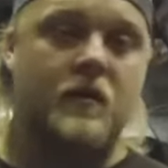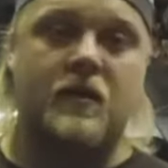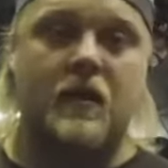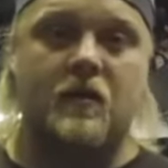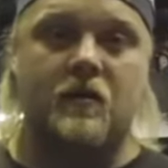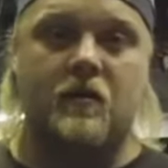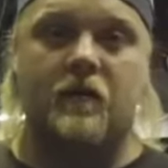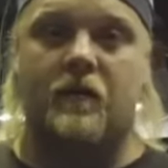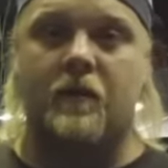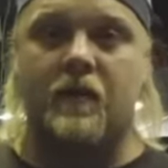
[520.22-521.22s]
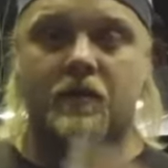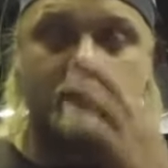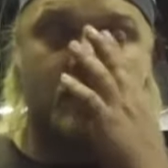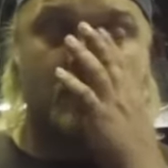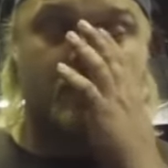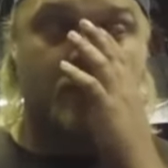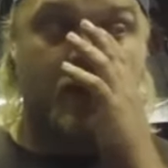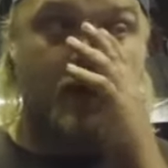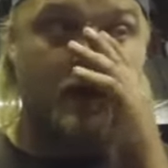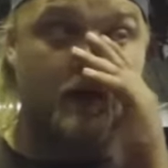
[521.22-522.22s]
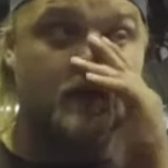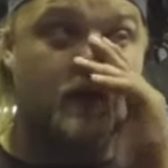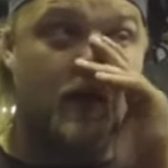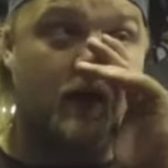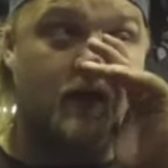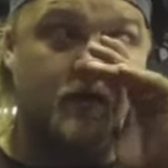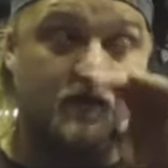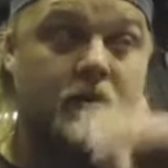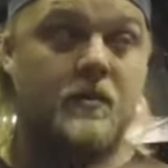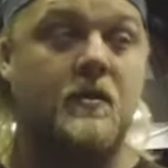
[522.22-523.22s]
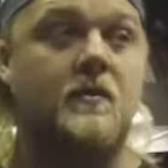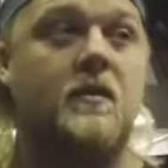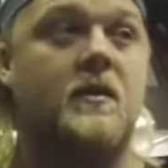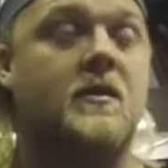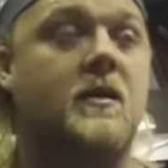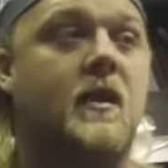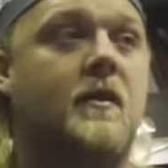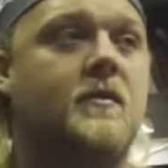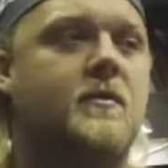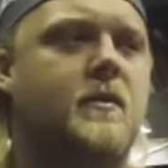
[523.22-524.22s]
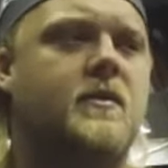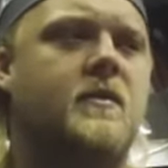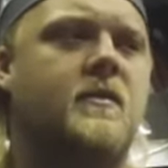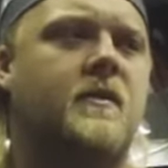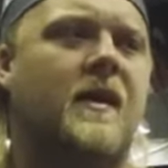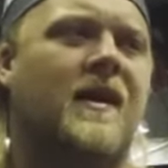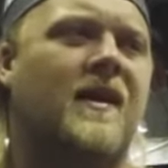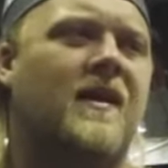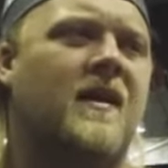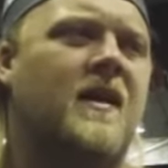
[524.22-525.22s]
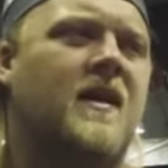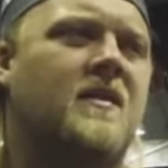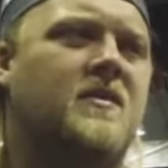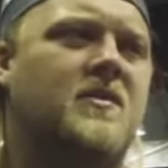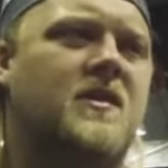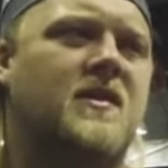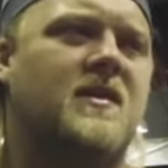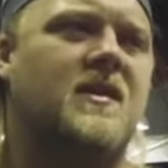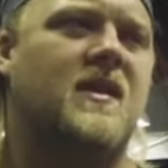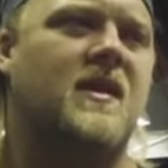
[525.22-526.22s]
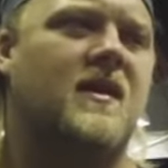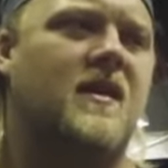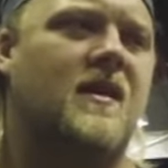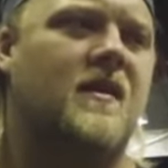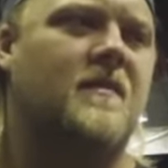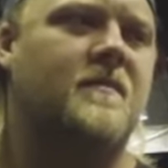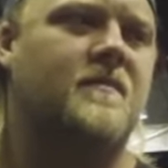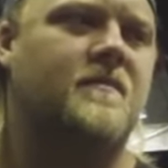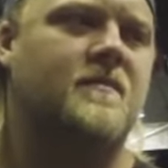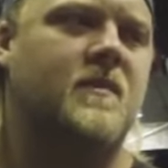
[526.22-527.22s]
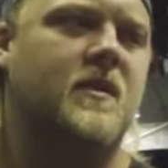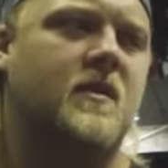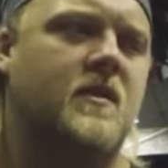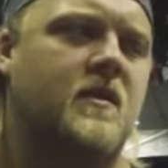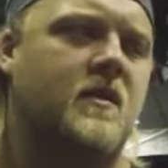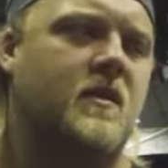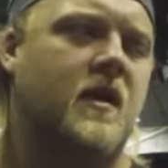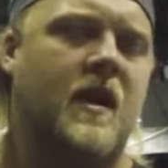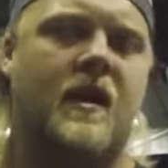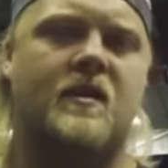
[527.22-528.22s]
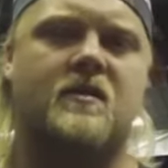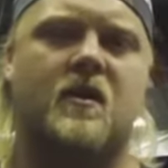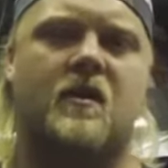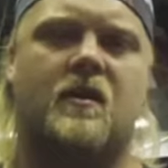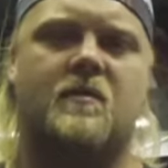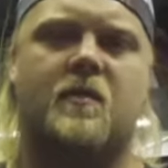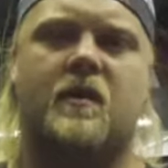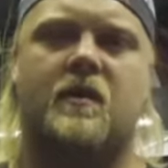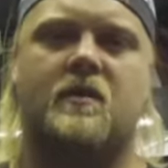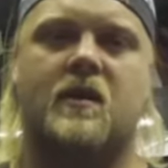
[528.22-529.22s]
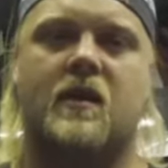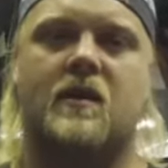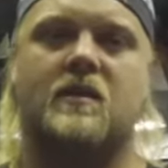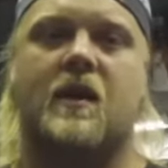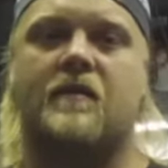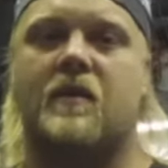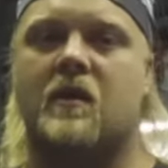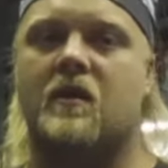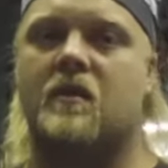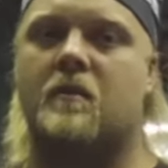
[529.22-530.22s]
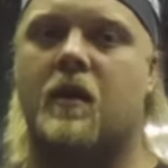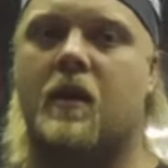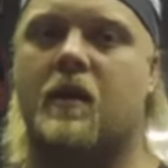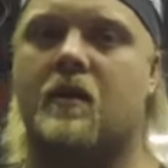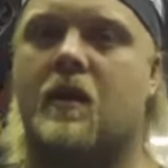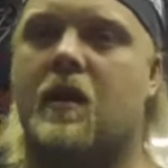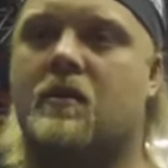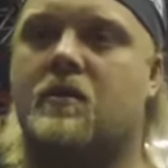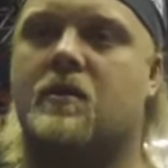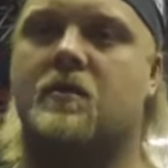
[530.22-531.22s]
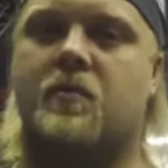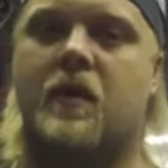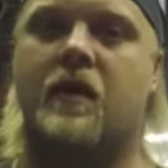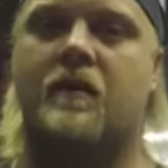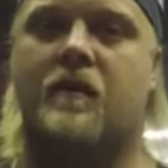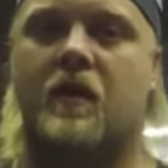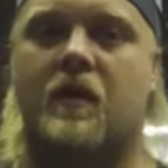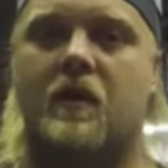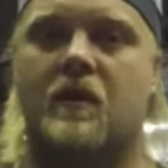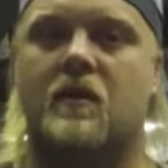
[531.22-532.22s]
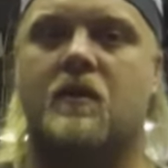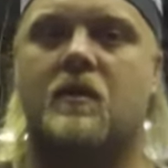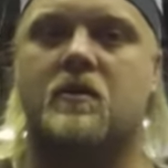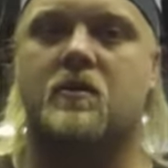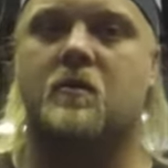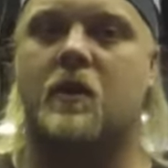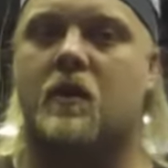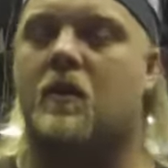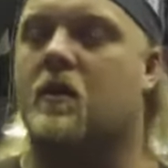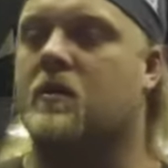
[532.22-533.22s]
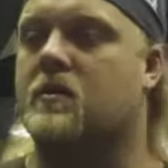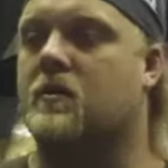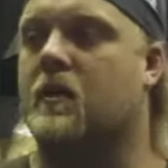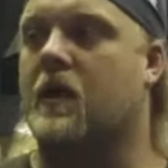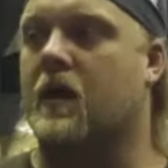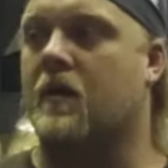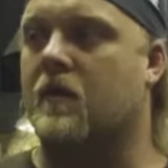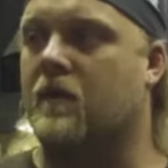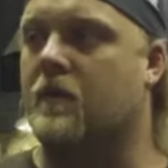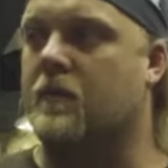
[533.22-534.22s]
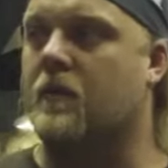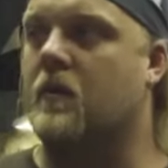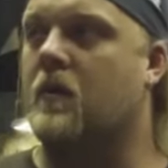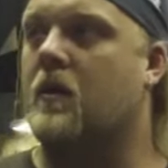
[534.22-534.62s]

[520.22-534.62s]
technical information on the products and how you're supposed to do this and how you're supposed to do that. It's just the hands-on experience, I guess, having the gun in my hand and actually spraying fucking so many cars so I get comfortable.